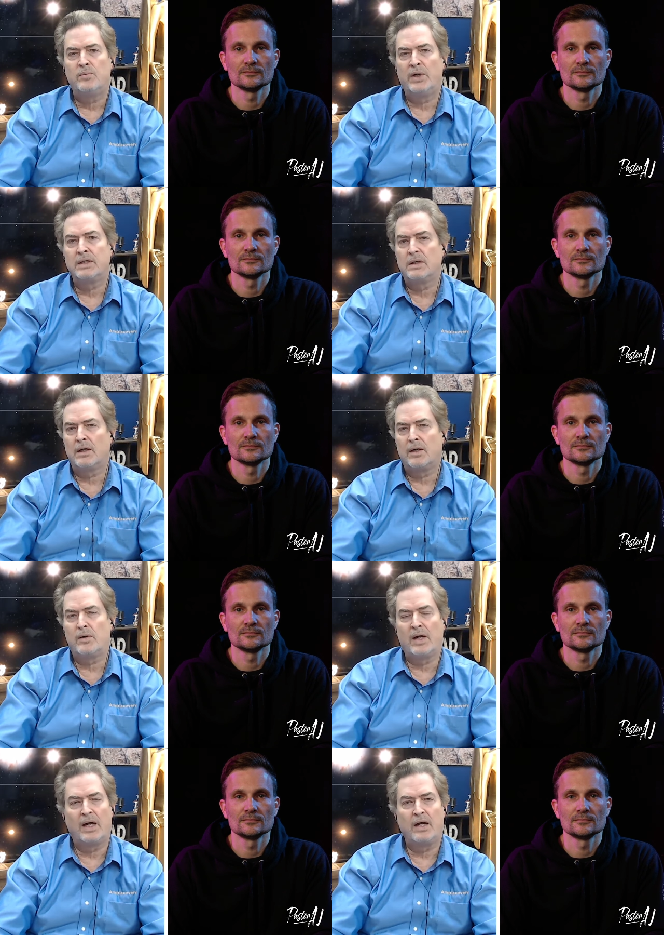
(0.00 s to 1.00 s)
Speaker 1: But
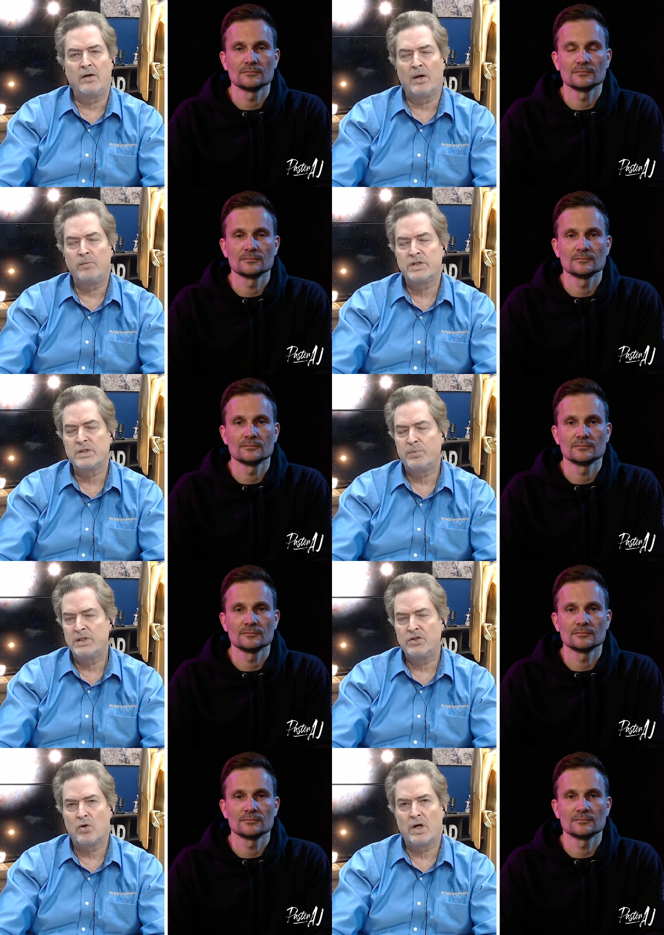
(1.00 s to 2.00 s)
uh, you know, I'm just busy
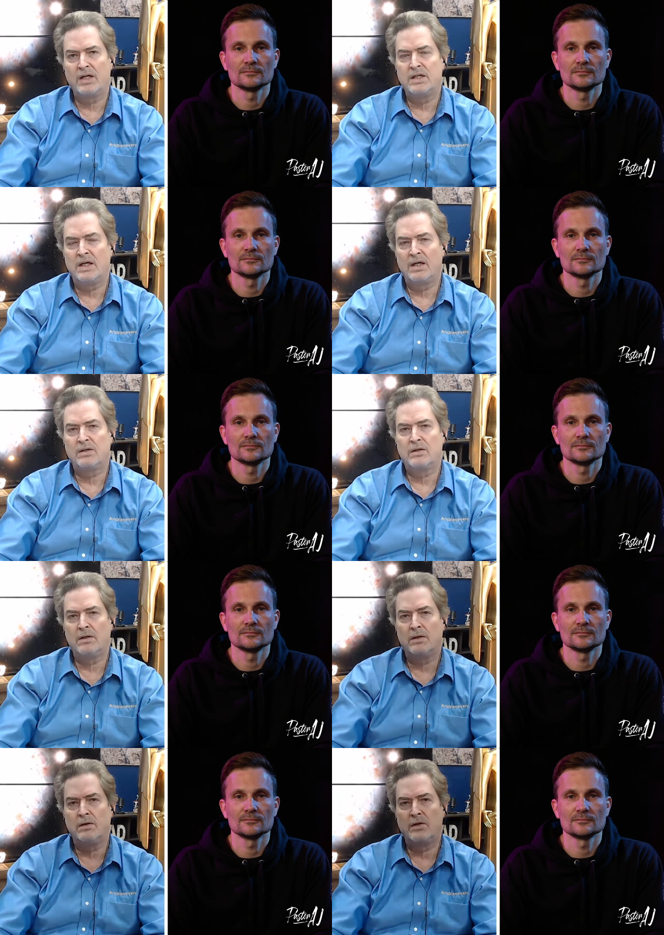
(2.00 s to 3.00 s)
trying to get
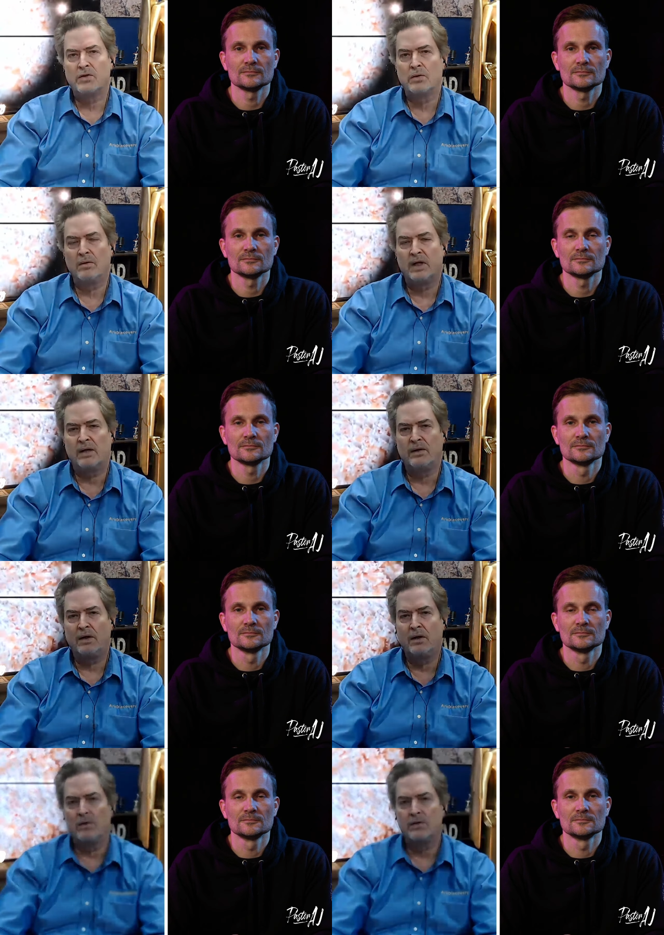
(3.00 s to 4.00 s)
the the truth out
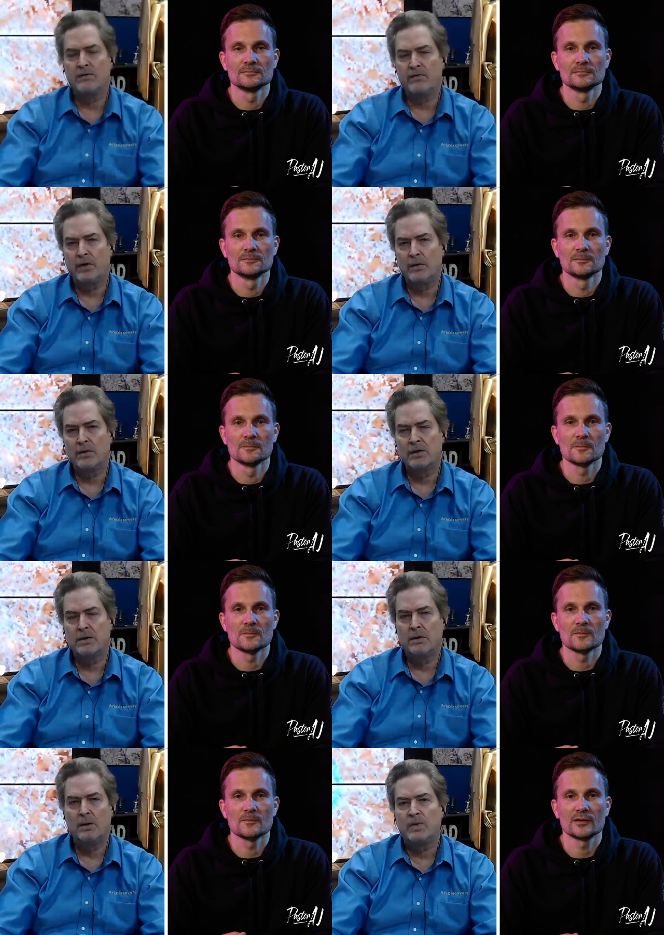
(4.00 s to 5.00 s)
there to
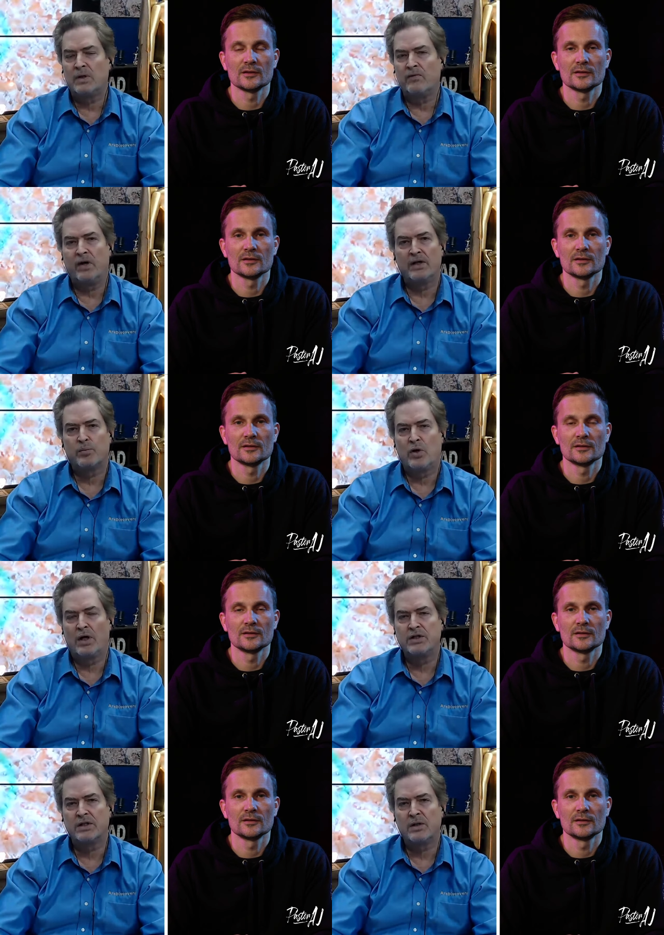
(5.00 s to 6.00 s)
folks. Various
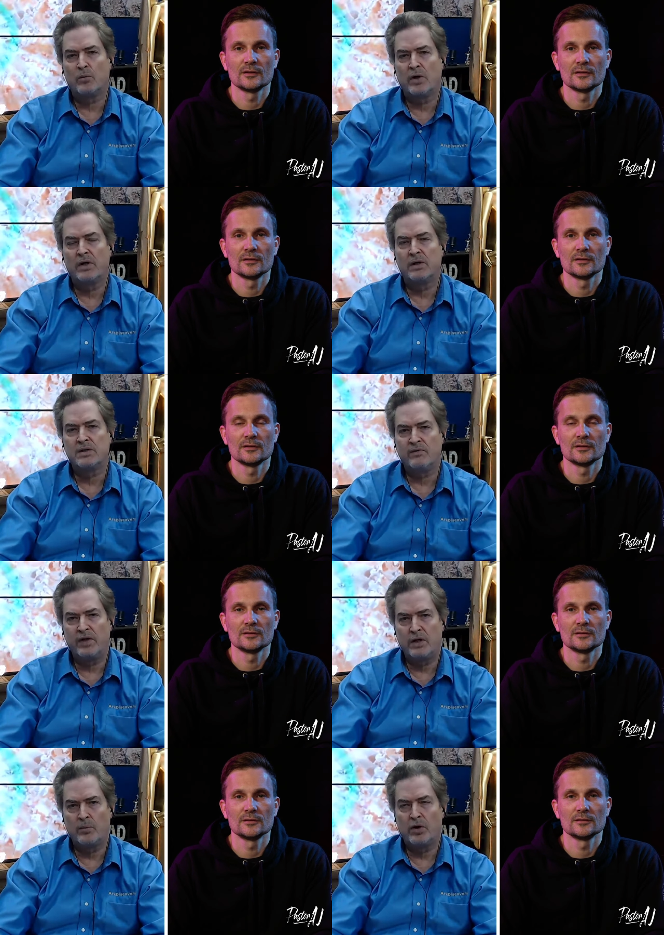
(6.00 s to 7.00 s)
projects I'm working on, some
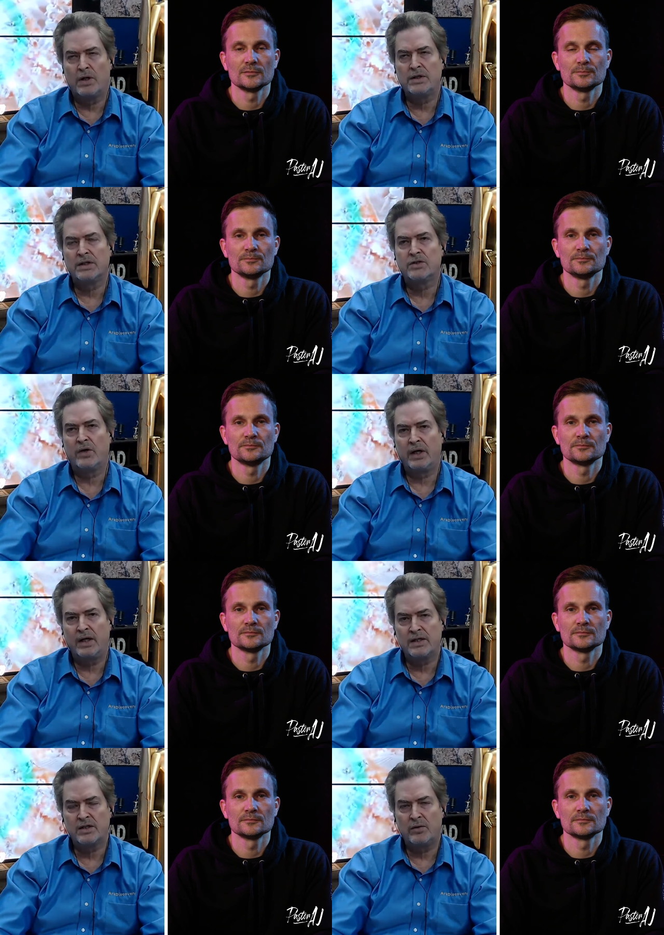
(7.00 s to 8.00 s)
video projects, trying to
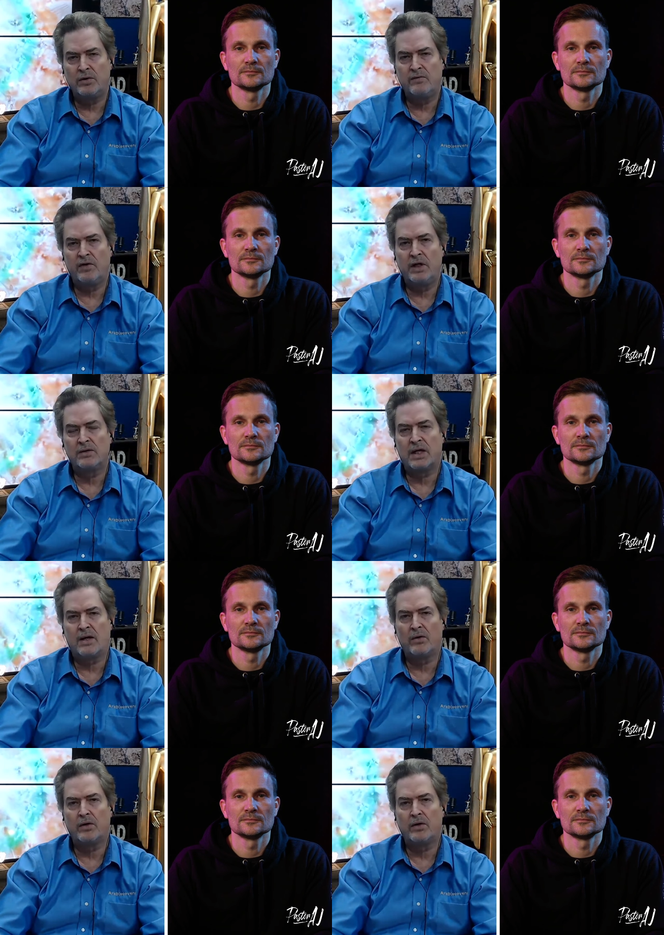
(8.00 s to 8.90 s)
get some new videos out